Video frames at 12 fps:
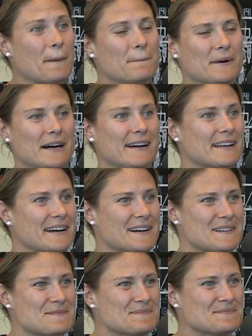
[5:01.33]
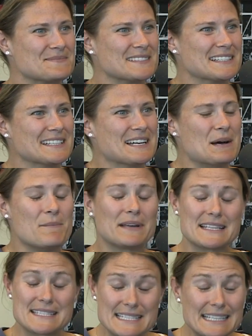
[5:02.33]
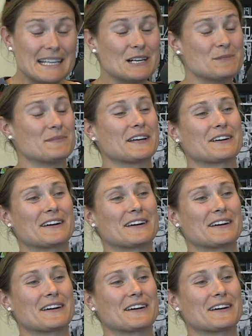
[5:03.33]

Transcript: but, but that helped um, your grades but it did help my